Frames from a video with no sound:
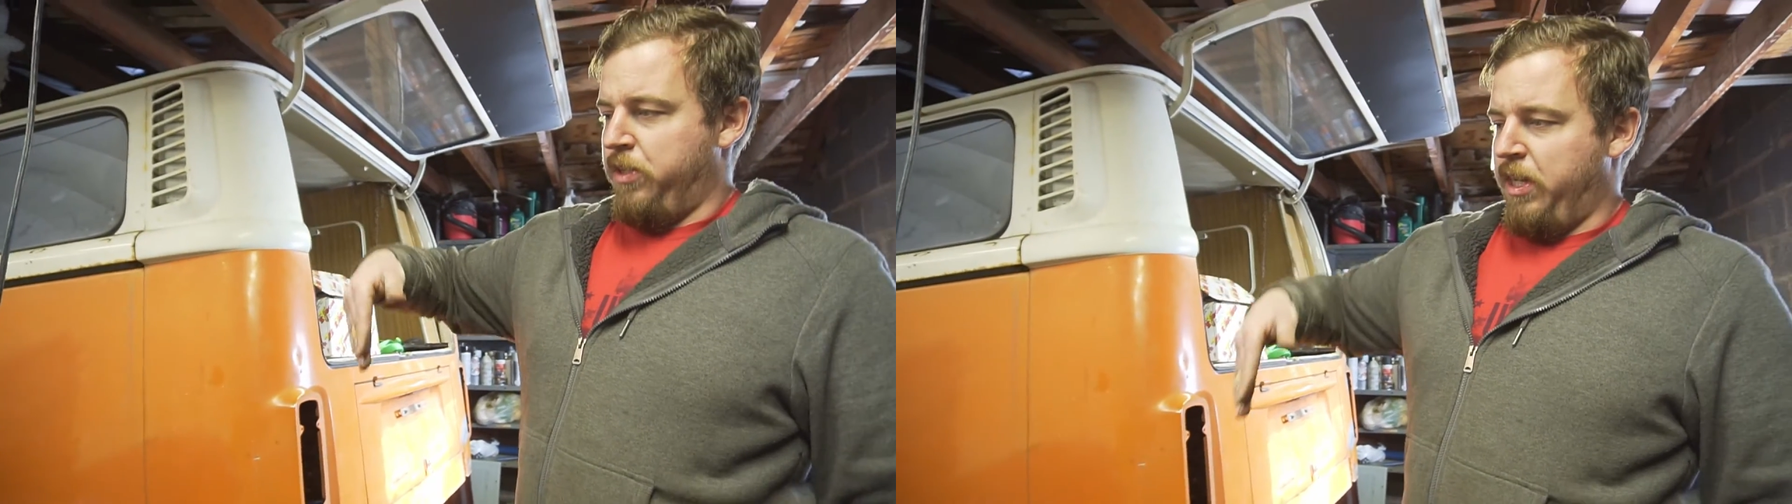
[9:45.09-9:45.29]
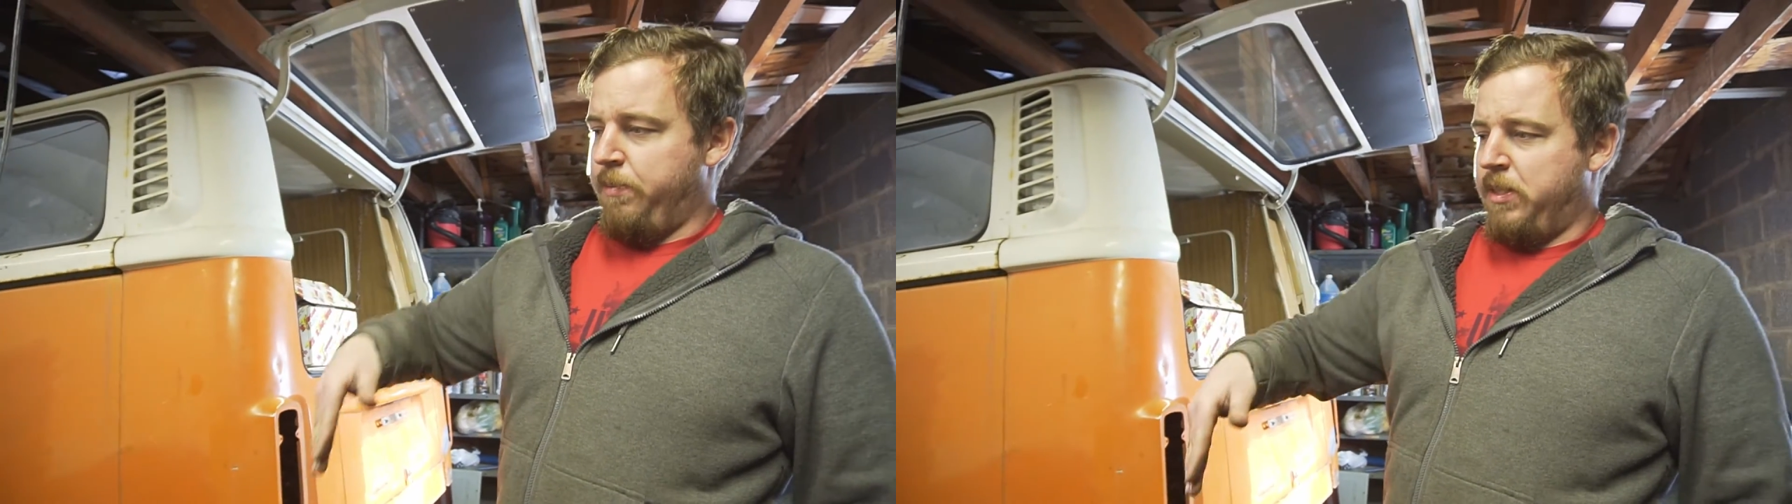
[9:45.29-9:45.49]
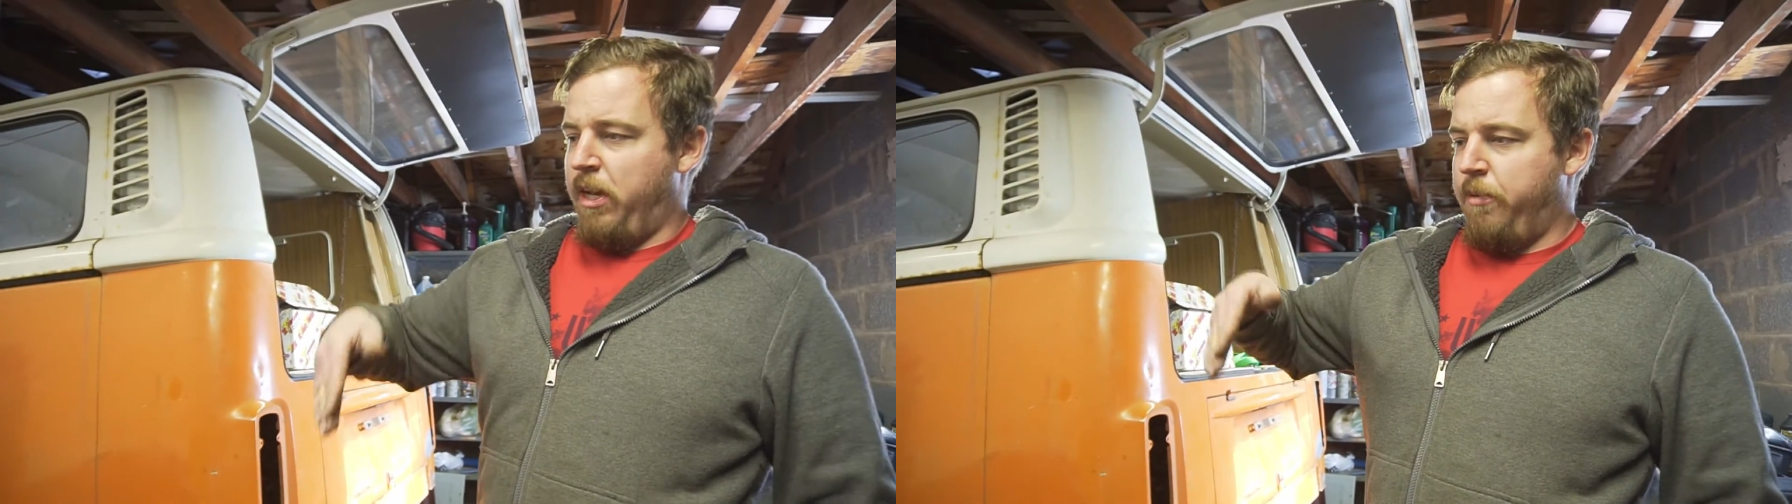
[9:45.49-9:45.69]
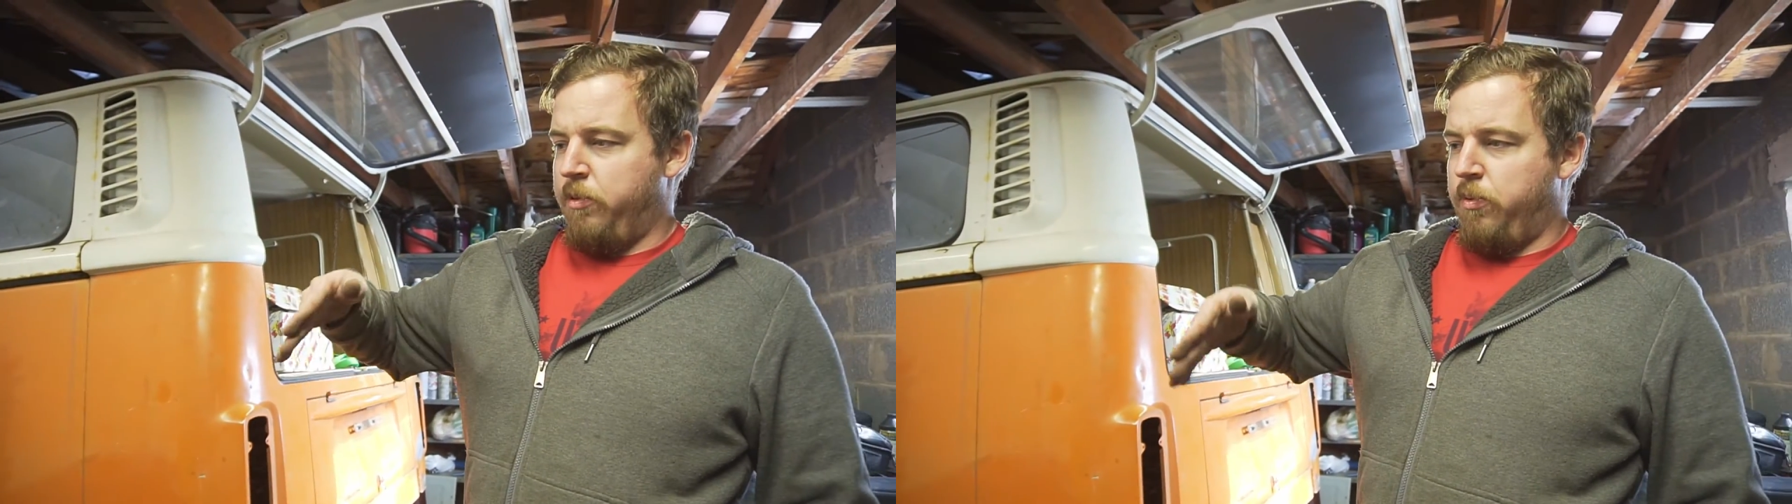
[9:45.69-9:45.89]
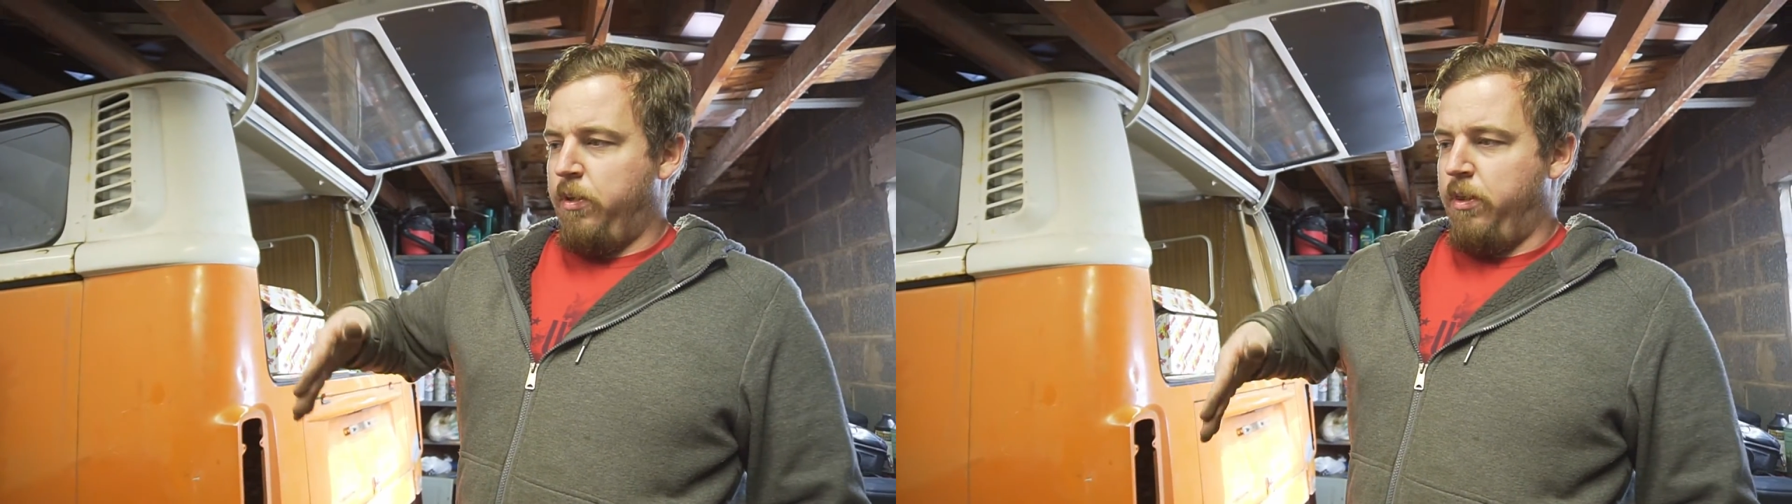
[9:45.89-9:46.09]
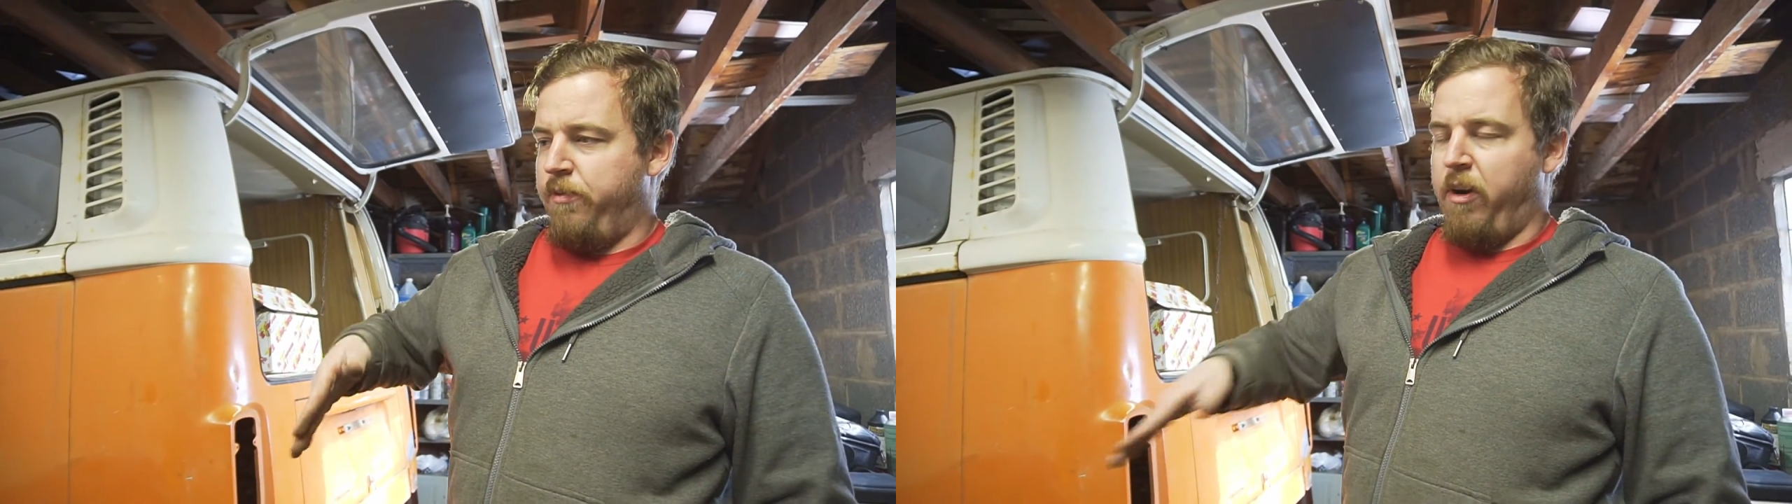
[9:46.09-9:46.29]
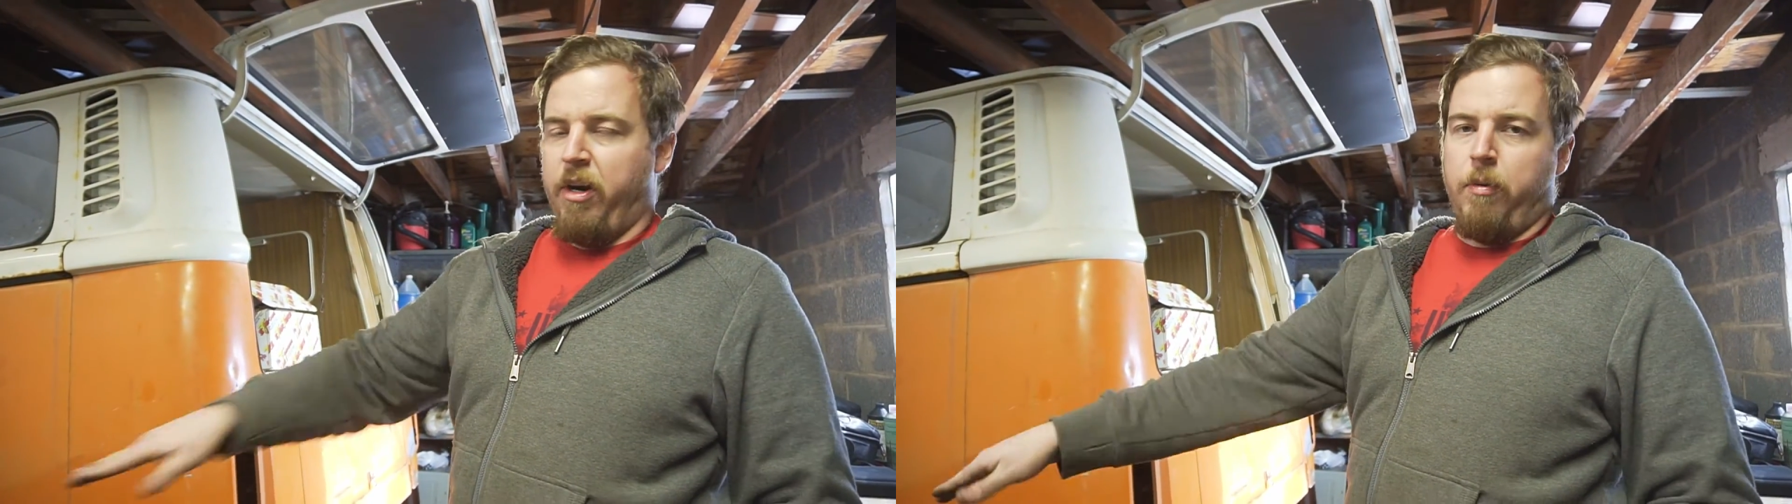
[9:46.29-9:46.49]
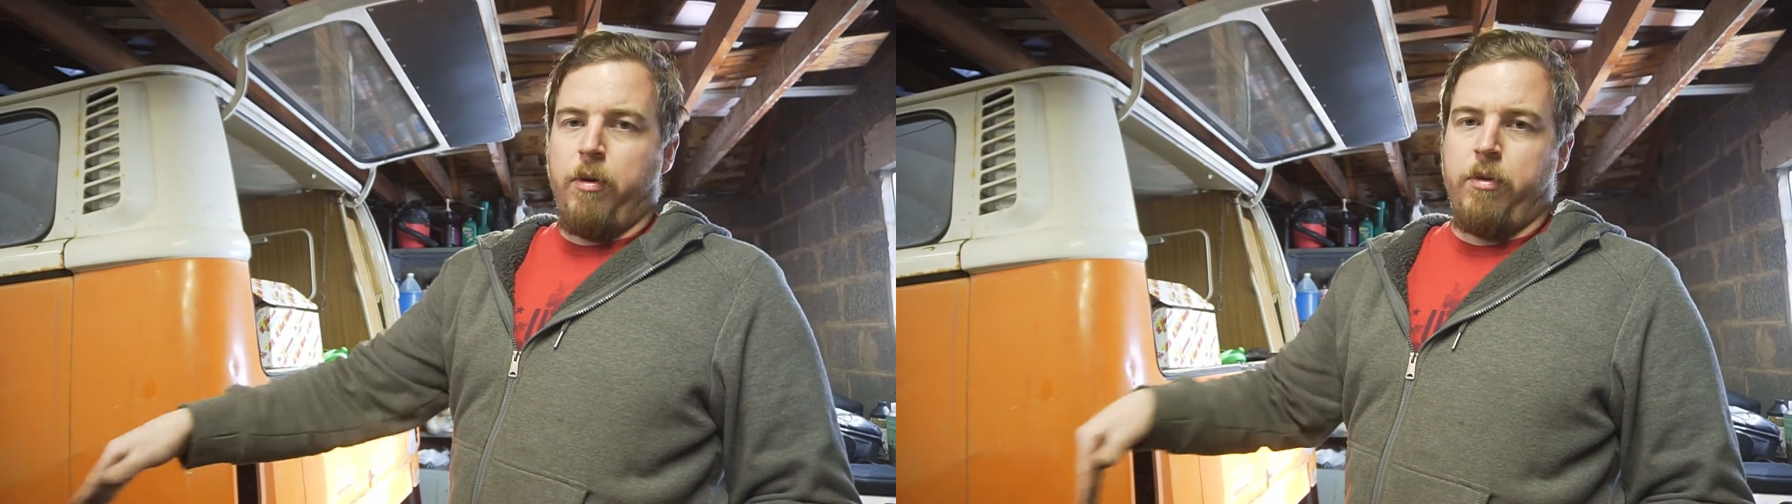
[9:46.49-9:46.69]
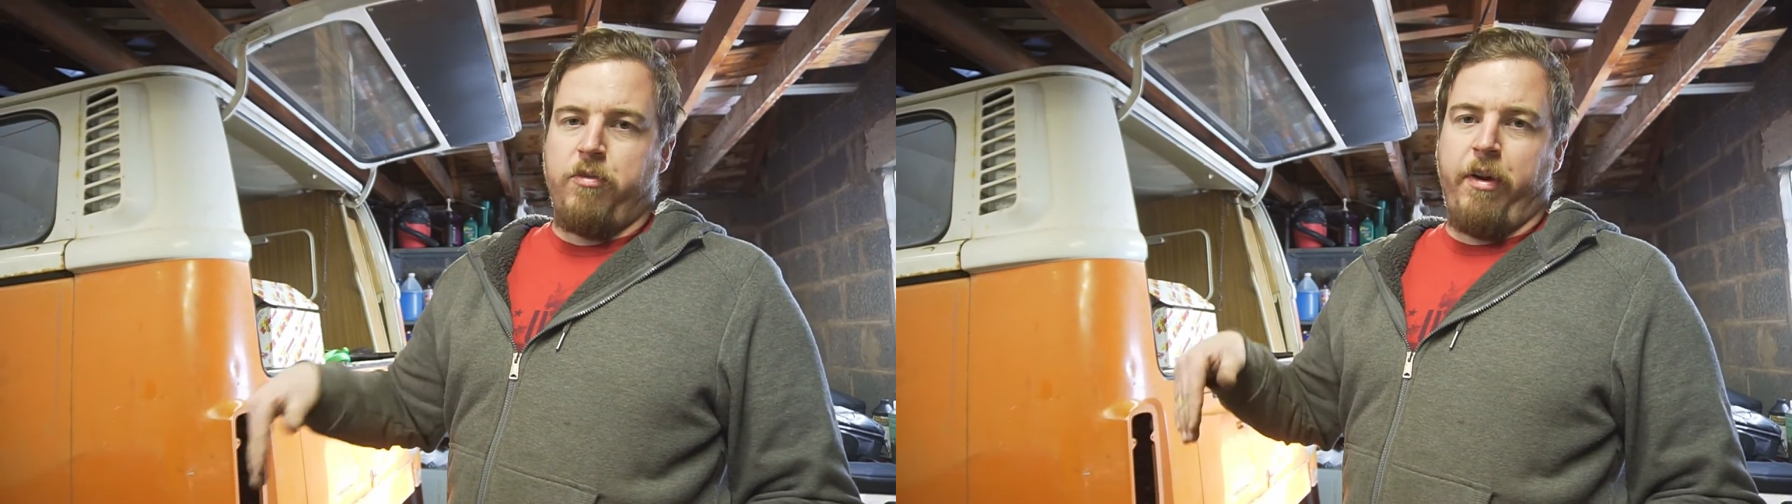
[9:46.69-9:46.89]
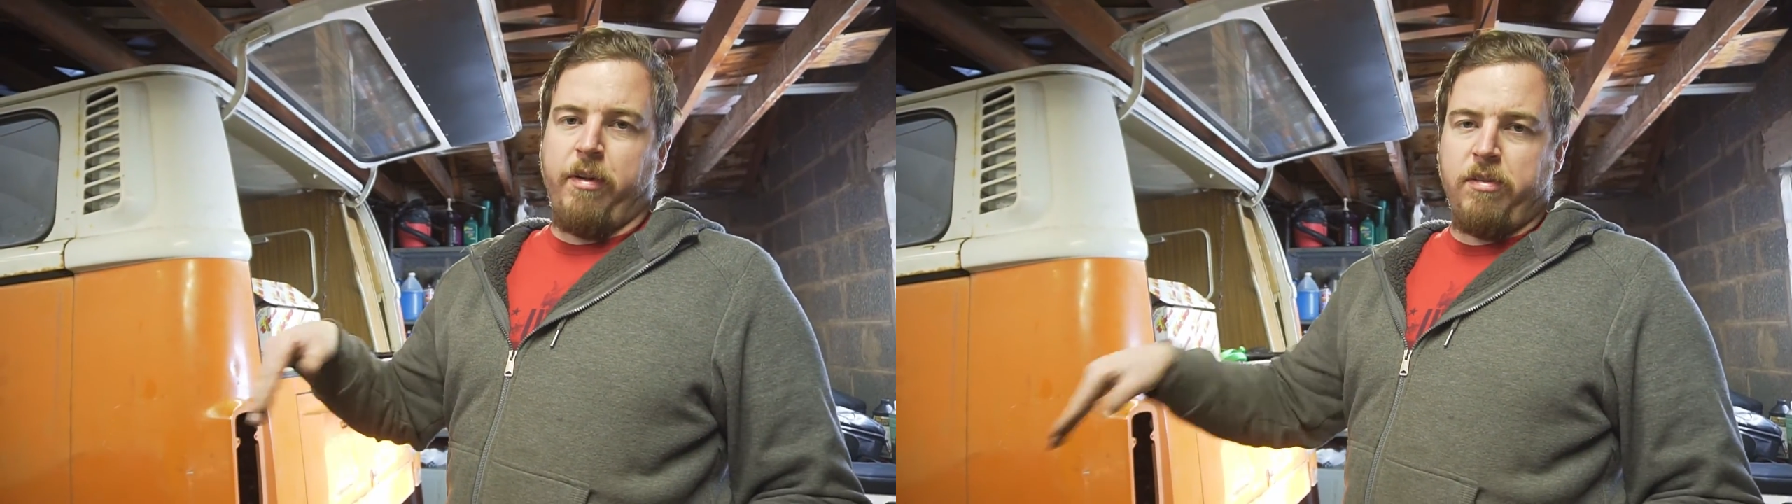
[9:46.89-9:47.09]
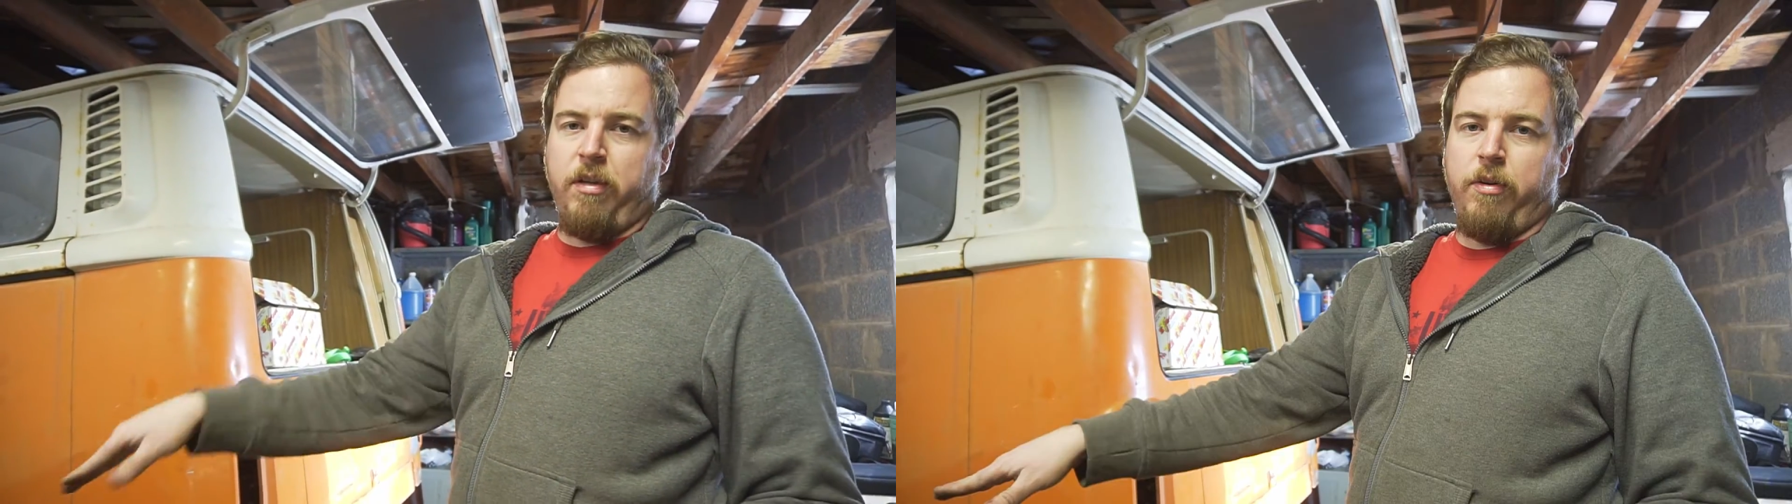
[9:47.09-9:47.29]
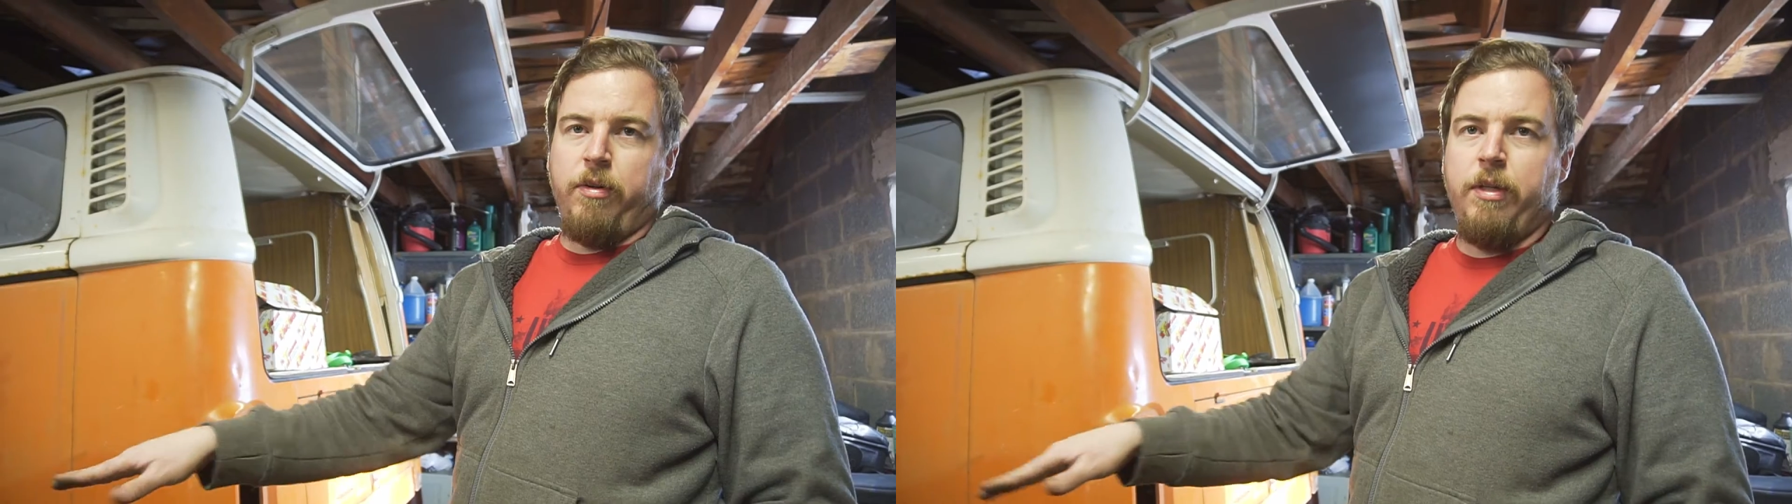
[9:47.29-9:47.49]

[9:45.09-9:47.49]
dips down between the firewall and the trans tunnel.